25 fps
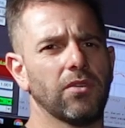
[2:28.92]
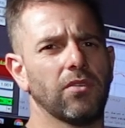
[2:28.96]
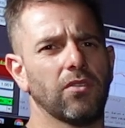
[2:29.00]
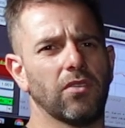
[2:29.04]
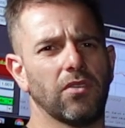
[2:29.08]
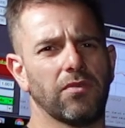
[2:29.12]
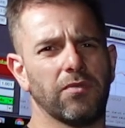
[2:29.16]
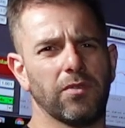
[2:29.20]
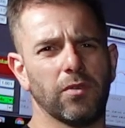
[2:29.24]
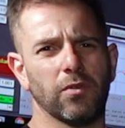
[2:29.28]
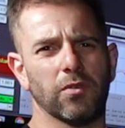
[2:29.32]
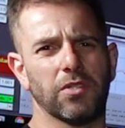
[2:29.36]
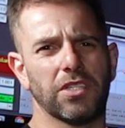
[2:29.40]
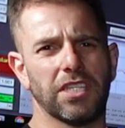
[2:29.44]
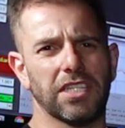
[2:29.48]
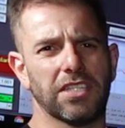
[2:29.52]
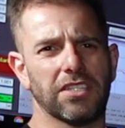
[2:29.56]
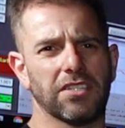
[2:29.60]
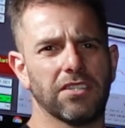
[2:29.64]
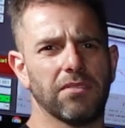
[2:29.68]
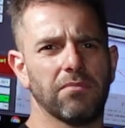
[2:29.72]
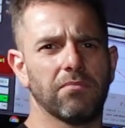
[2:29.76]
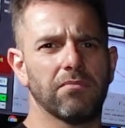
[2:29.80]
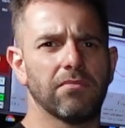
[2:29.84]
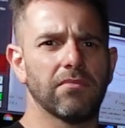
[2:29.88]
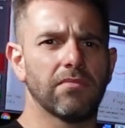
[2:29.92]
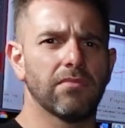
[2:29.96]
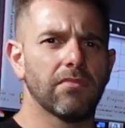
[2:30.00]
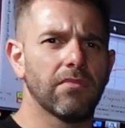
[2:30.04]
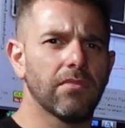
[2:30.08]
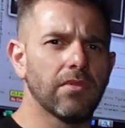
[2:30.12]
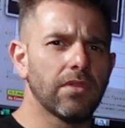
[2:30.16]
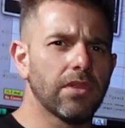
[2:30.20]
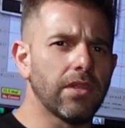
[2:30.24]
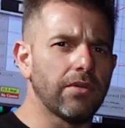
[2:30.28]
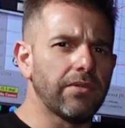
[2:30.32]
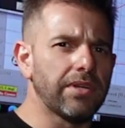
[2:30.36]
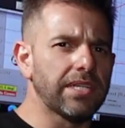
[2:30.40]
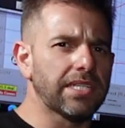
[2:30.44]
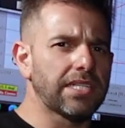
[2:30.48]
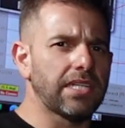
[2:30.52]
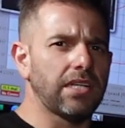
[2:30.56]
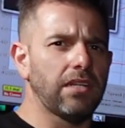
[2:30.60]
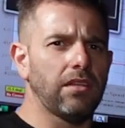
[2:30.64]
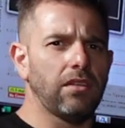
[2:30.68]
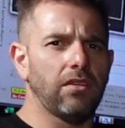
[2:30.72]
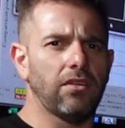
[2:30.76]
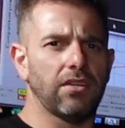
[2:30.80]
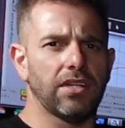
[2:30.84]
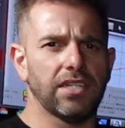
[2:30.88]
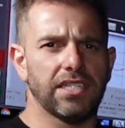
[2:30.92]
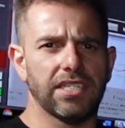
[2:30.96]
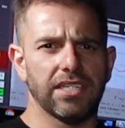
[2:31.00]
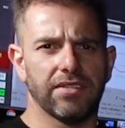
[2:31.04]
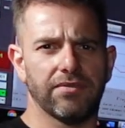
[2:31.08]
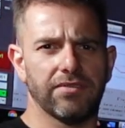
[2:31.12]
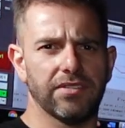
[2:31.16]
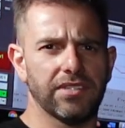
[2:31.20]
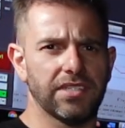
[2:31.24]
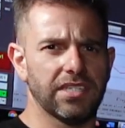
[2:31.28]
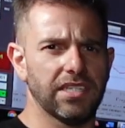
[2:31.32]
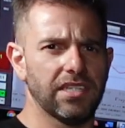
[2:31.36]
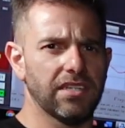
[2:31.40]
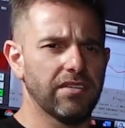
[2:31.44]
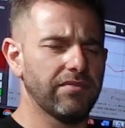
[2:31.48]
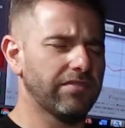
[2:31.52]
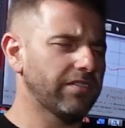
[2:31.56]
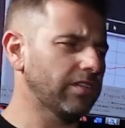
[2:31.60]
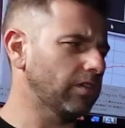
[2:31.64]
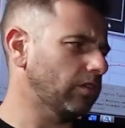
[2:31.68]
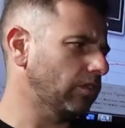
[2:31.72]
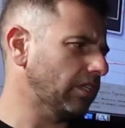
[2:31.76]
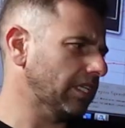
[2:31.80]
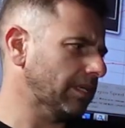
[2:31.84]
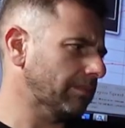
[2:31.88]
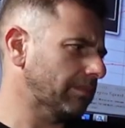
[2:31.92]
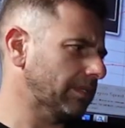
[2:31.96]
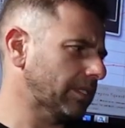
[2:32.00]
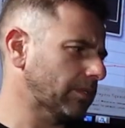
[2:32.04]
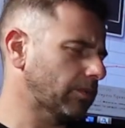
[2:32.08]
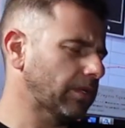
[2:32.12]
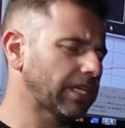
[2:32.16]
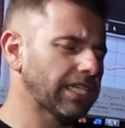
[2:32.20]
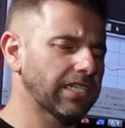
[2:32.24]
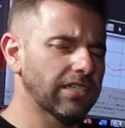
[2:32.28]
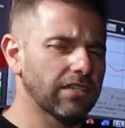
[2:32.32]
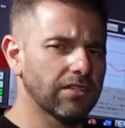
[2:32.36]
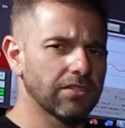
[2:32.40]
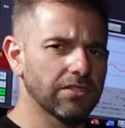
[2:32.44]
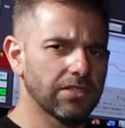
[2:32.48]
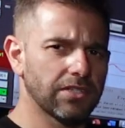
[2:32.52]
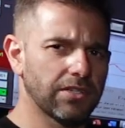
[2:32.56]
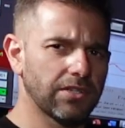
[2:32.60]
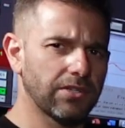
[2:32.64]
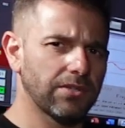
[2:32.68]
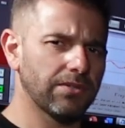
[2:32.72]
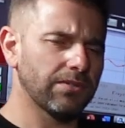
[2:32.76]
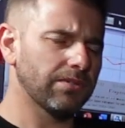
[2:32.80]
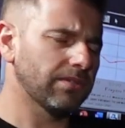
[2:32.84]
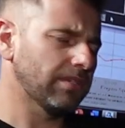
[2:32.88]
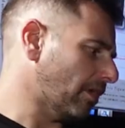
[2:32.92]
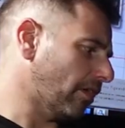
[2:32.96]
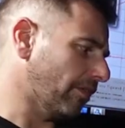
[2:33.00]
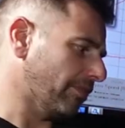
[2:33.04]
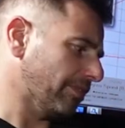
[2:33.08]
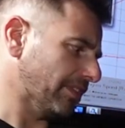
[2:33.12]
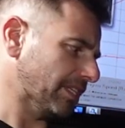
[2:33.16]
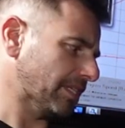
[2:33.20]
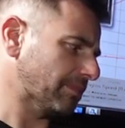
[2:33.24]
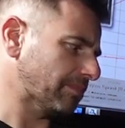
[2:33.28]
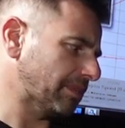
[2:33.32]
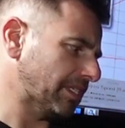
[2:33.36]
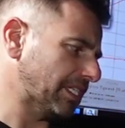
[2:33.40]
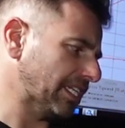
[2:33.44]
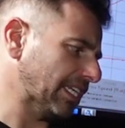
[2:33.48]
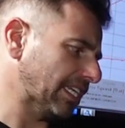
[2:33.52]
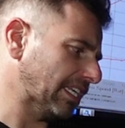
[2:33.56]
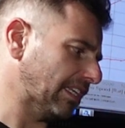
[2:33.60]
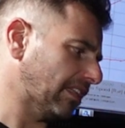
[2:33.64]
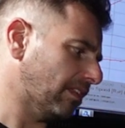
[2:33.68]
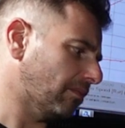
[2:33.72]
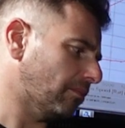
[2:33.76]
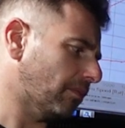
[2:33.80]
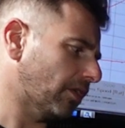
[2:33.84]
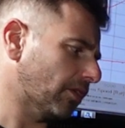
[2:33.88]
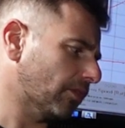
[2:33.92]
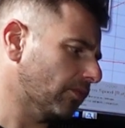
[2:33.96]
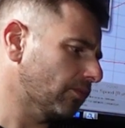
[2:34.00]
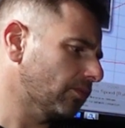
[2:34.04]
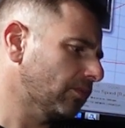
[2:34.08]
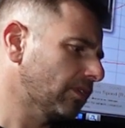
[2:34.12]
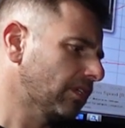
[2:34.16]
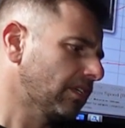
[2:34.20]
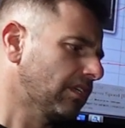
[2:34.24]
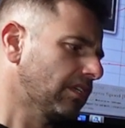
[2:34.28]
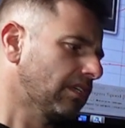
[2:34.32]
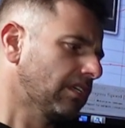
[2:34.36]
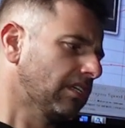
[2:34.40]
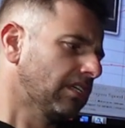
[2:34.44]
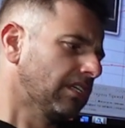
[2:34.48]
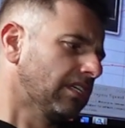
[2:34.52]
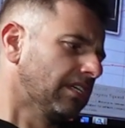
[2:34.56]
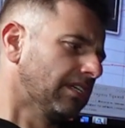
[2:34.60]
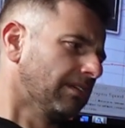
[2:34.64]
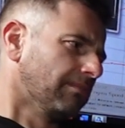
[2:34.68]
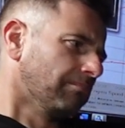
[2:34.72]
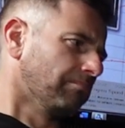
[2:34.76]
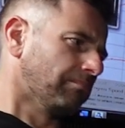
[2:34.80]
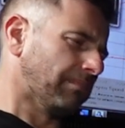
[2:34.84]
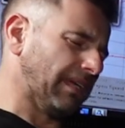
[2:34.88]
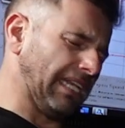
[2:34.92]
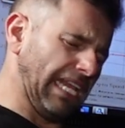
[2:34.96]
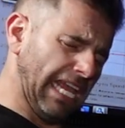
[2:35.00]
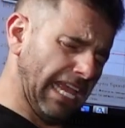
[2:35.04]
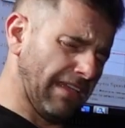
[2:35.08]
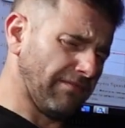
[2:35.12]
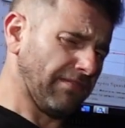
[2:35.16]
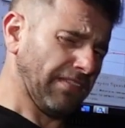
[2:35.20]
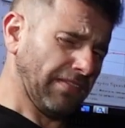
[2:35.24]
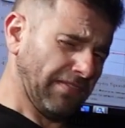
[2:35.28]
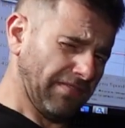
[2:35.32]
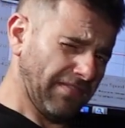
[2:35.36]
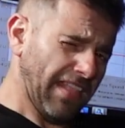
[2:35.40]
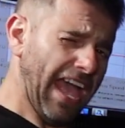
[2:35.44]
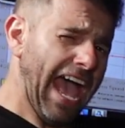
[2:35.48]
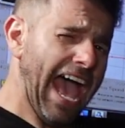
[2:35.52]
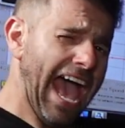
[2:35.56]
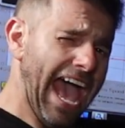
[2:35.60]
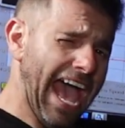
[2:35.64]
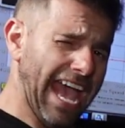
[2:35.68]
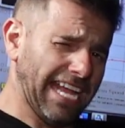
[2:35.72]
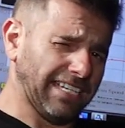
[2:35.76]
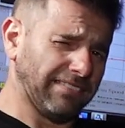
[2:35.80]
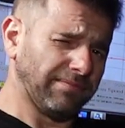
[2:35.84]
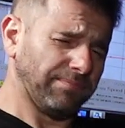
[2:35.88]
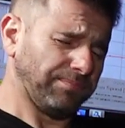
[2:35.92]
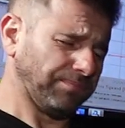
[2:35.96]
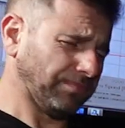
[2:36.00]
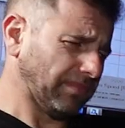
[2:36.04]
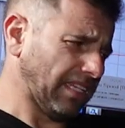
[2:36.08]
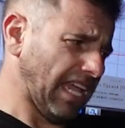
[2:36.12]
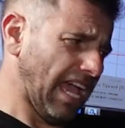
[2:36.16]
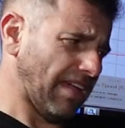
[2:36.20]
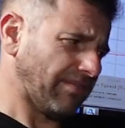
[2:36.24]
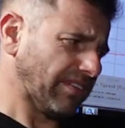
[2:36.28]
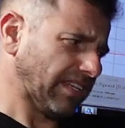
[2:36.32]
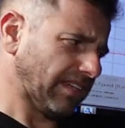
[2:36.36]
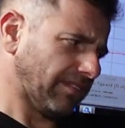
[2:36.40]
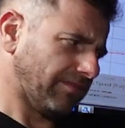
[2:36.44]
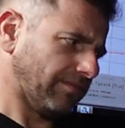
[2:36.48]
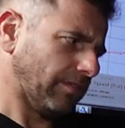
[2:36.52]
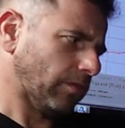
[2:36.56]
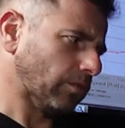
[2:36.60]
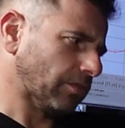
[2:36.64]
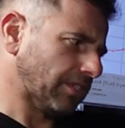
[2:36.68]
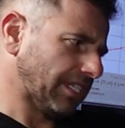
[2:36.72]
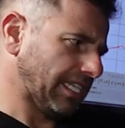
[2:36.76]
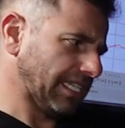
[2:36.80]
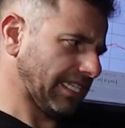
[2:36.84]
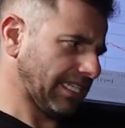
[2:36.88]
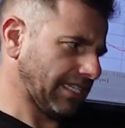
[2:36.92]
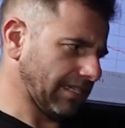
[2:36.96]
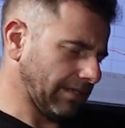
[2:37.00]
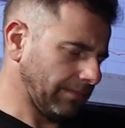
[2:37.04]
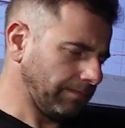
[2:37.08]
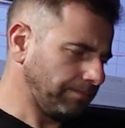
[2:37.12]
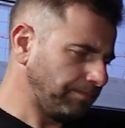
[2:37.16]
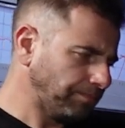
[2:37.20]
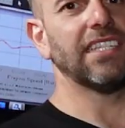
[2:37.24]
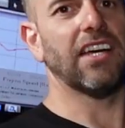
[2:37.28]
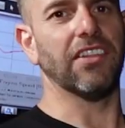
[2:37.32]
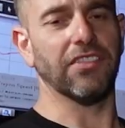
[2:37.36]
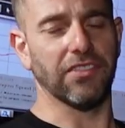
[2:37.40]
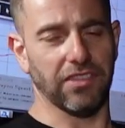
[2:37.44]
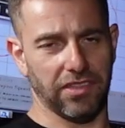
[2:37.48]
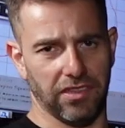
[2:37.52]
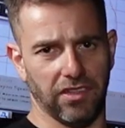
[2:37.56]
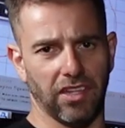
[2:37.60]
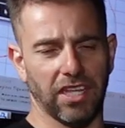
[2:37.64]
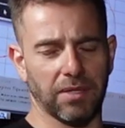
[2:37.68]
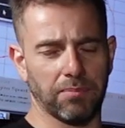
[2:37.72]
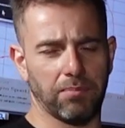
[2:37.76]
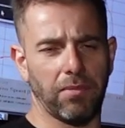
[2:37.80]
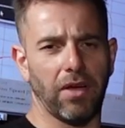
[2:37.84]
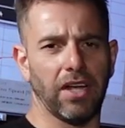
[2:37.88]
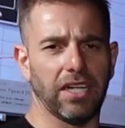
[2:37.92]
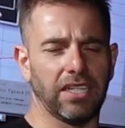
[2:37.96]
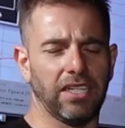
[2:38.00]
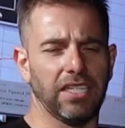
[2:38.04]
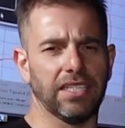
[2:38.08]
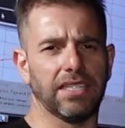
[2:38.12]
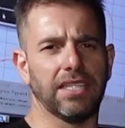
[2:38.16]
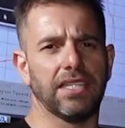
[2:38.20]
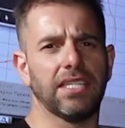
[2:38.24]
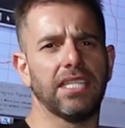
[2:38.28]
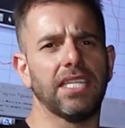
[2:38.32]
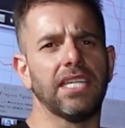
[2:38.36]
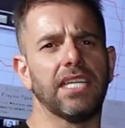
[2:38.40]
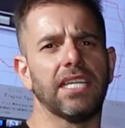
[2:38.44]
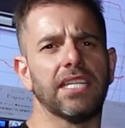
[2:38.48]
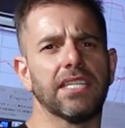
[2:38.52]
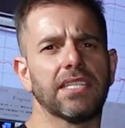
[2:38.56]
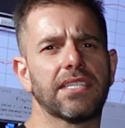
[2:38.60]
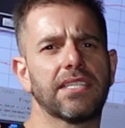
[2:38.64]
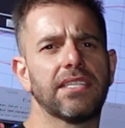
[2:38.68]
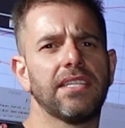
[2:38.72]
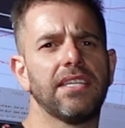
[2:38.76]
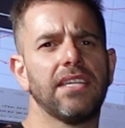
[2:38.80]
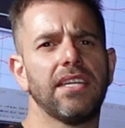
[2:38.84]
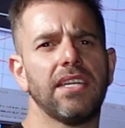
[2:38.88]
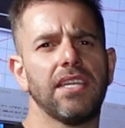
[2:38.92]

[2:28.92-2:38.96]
or a full system. There isn't a lot of difference in the fueling between those two on this particular model. But even that, having a full system, like bike like this,